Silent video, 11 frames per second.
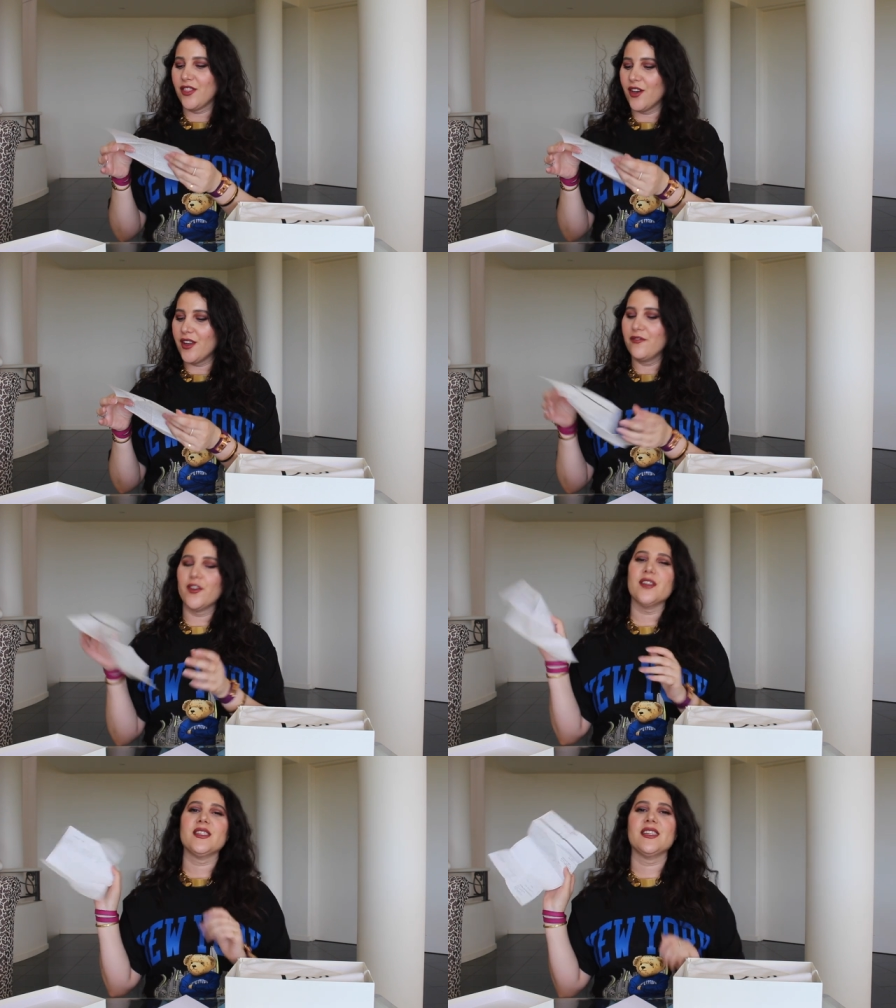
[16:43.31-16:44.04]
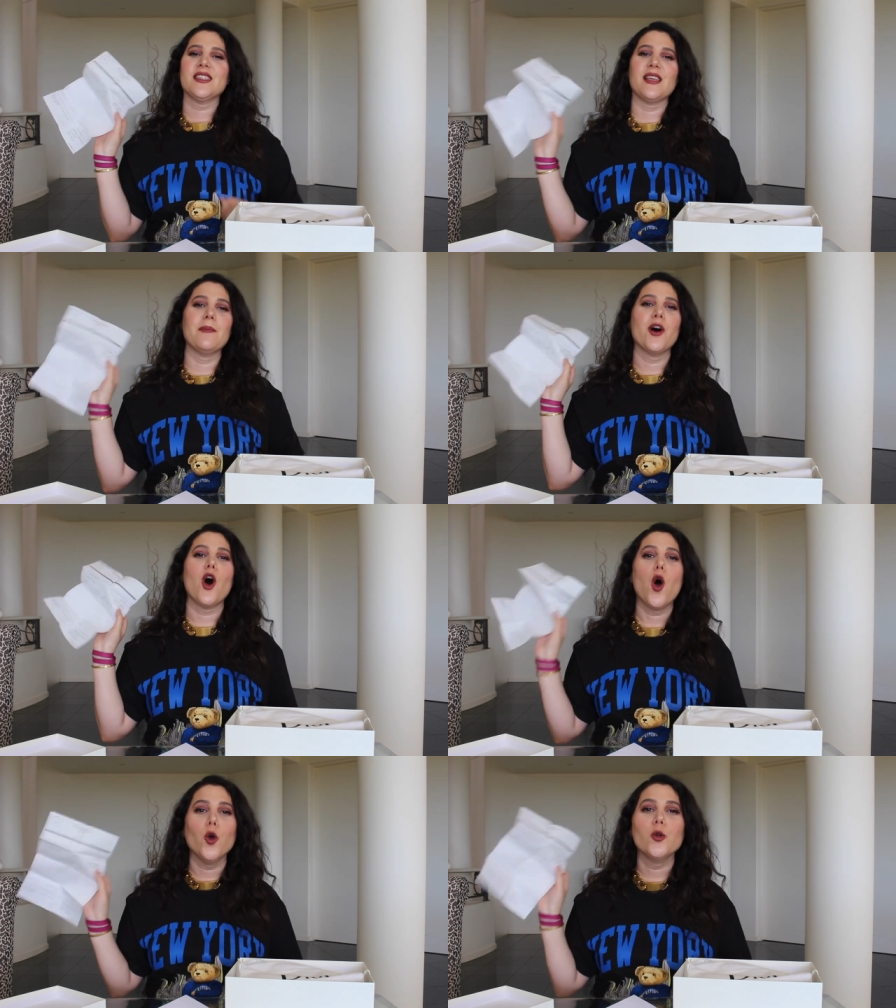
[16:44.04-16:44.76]
31st of
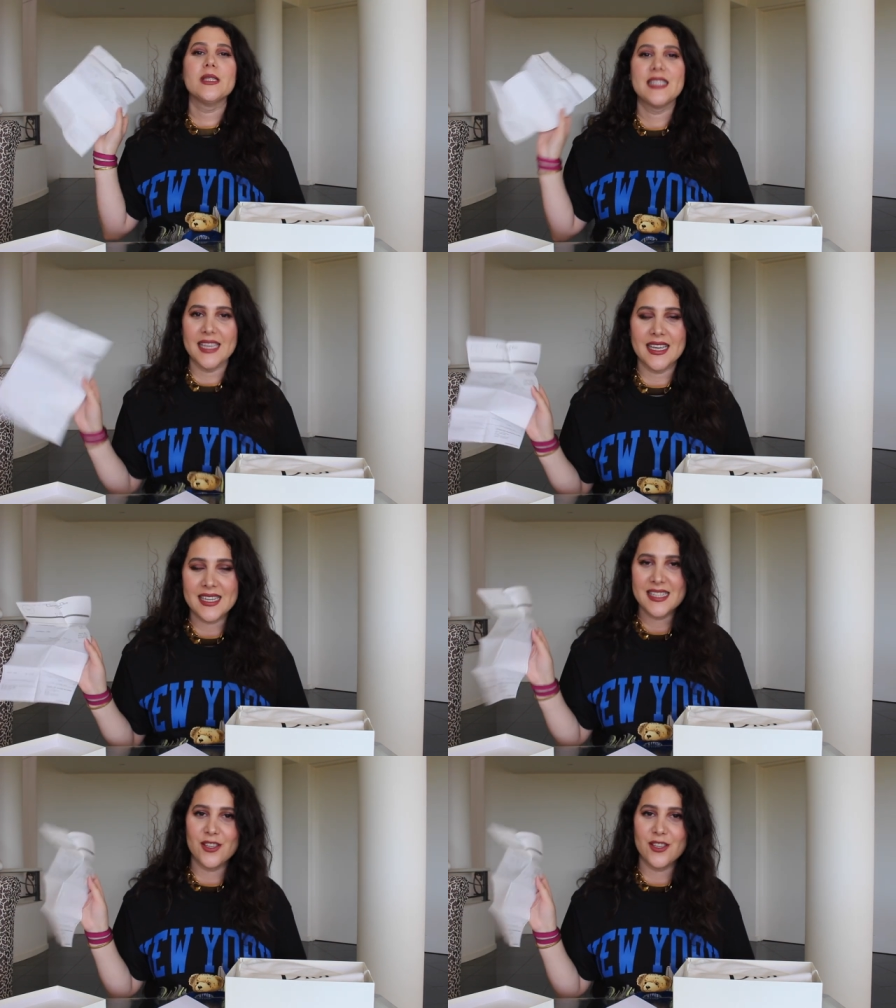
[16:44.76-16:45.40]
December 06.